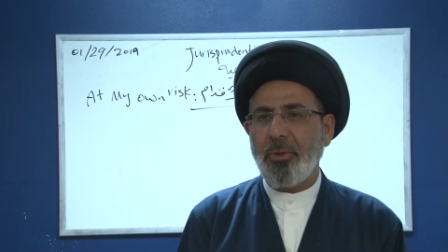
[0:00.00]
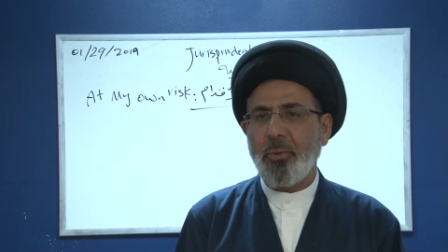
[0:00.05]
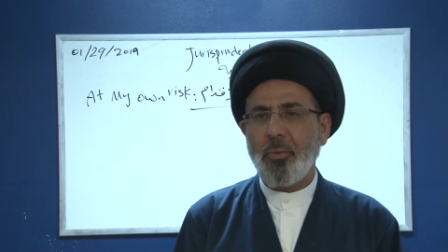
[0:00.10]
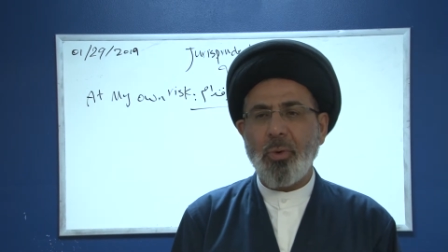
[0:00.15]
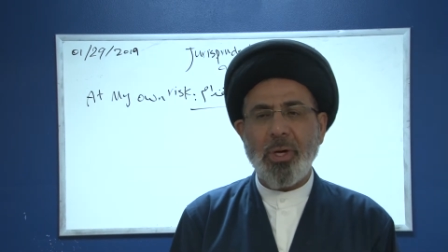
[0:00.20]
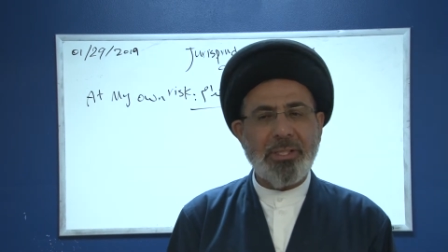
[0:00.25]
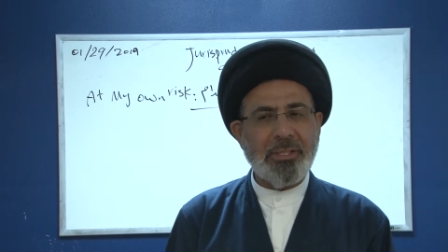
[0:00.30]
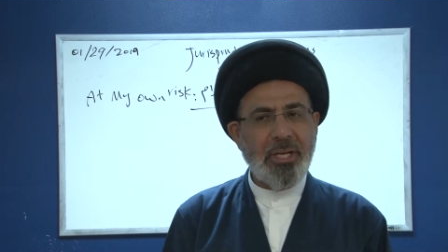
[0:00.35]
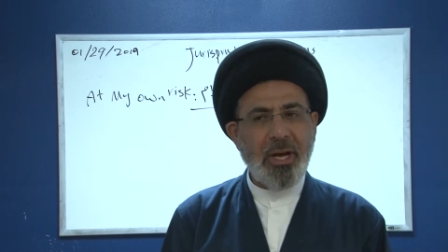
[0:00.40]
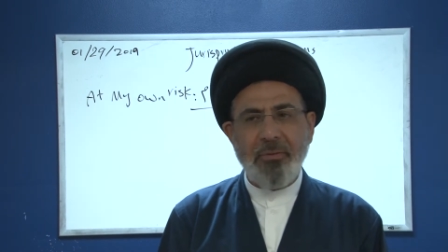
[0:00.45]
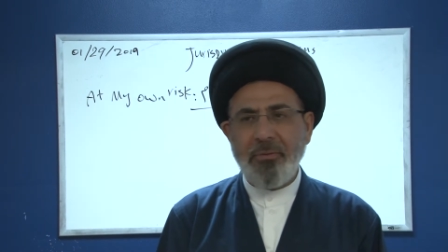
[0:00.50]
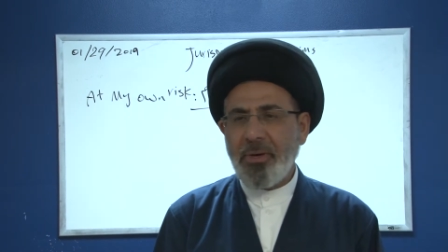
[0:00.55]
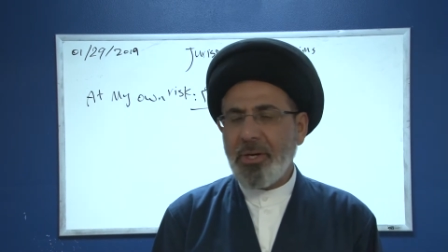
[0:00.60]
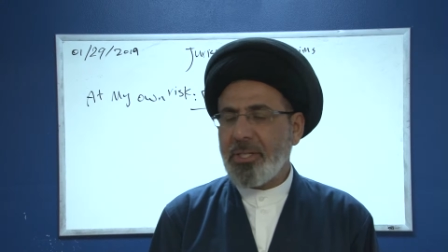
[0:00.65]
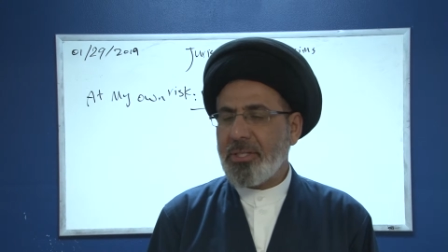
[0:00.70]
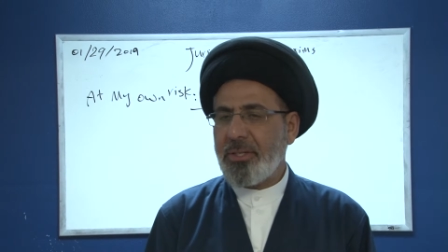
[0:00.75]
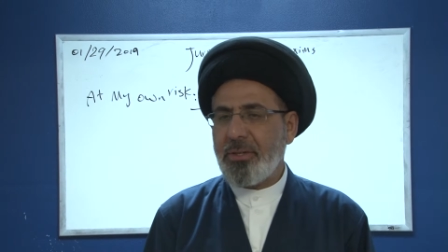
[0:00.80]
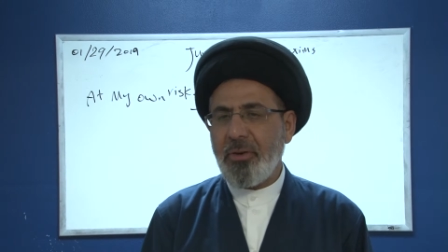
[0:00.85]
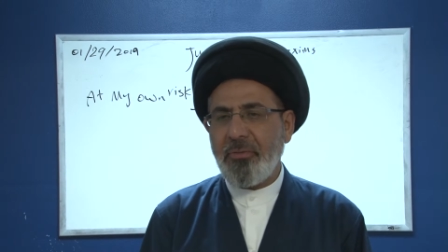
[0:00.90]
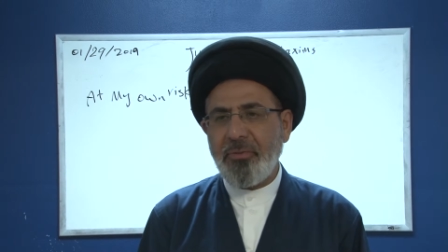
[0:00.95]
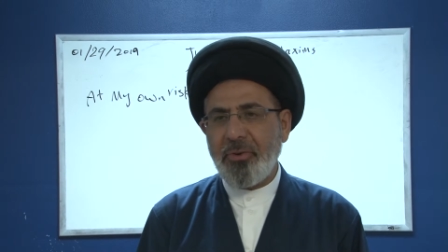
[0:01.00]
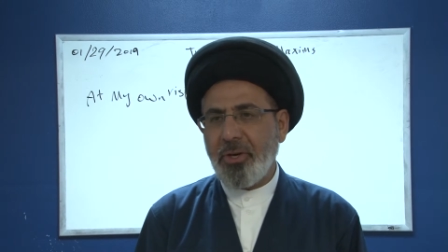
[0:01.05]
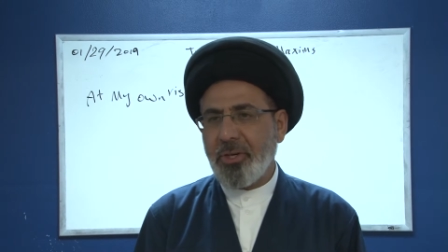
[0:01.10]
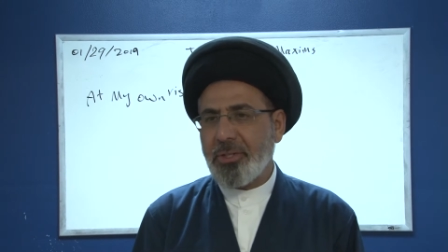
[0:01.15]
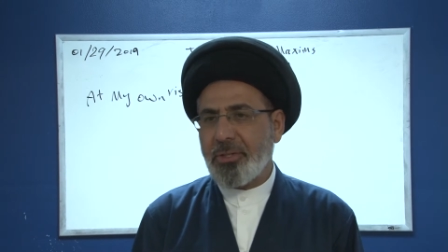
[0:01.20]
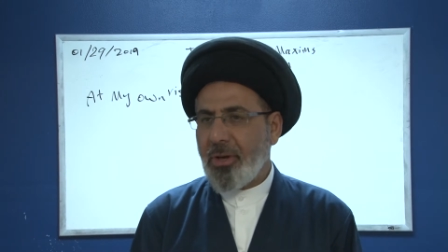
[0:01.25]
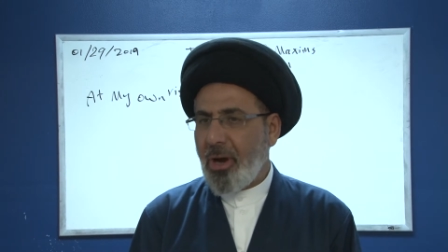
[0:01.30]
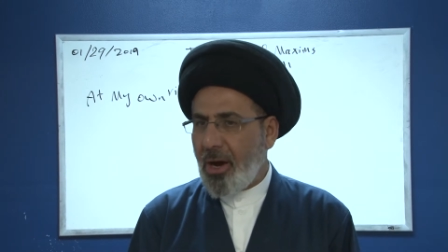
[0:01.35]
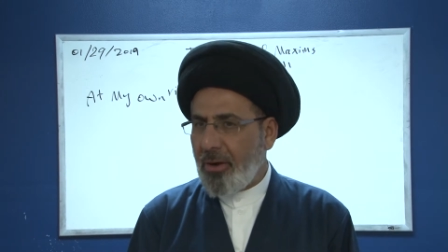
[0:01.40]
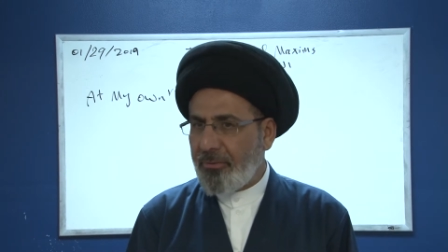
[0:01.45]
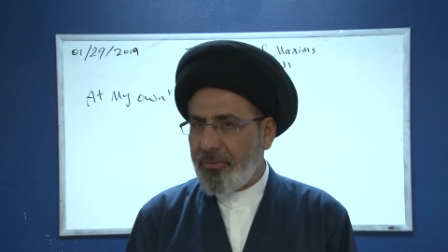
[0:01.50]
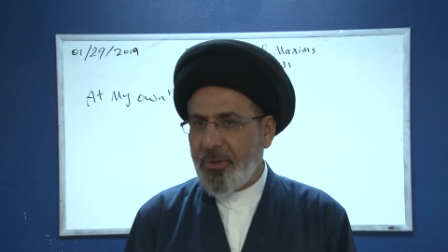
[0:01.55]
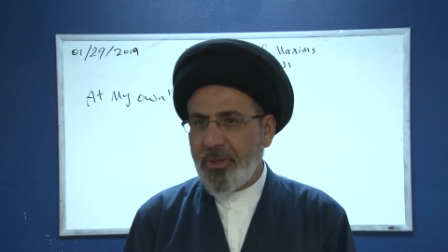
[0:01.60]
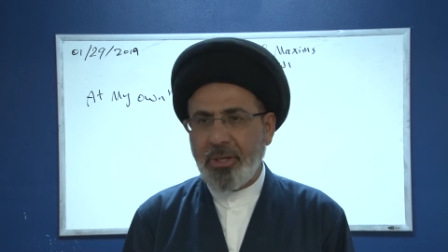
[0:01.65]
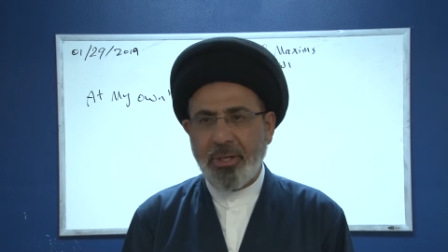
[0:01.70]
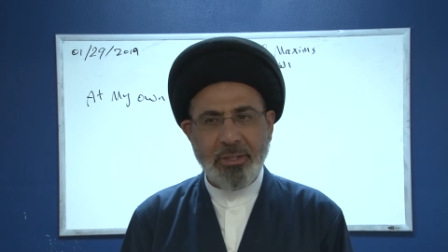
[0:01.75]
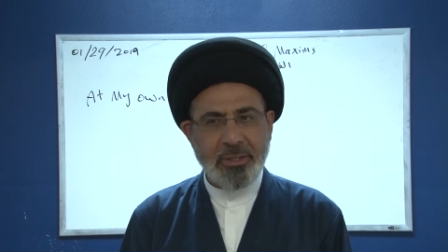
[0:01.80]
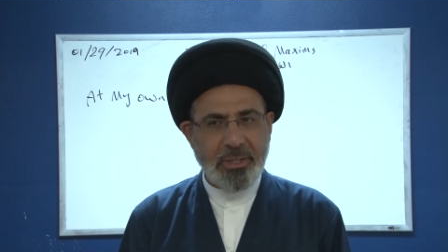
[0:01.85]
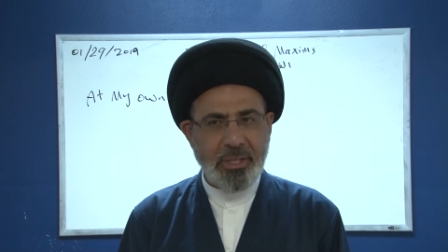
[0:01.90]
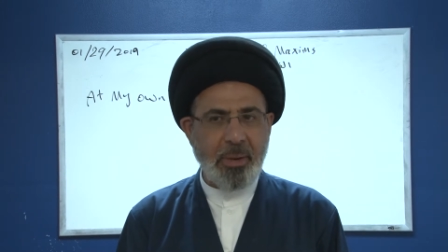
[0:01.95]
whatever is the first offer,
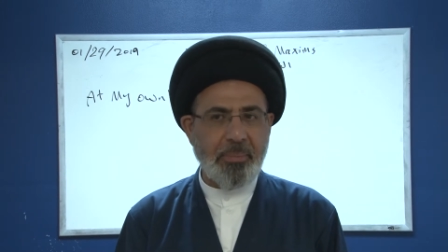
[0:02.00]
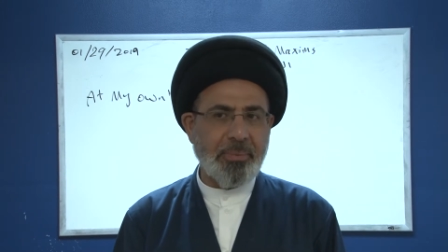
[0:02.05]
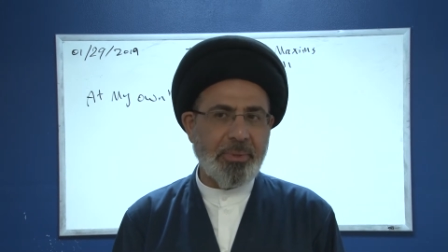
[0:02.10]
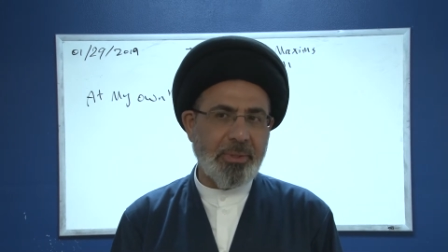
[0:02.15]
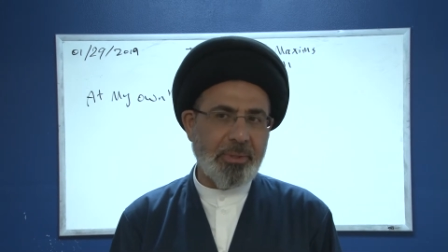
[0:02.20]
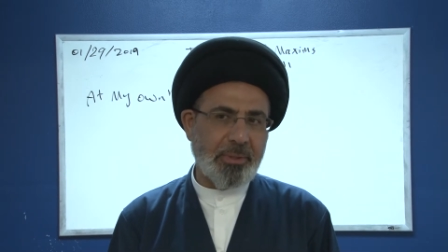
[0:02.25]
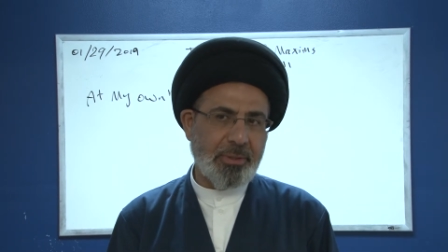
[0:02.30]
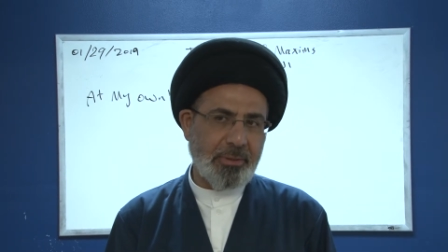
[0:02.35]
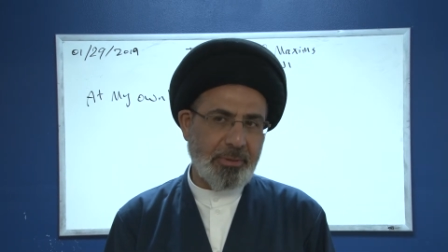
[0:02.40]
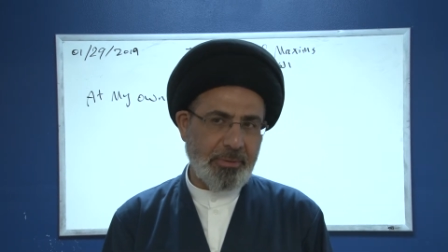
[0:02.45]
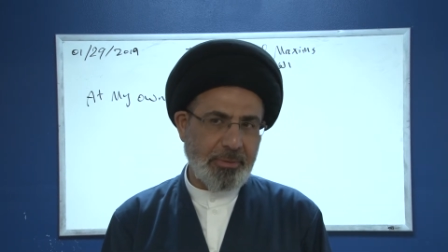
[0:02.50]
accept it.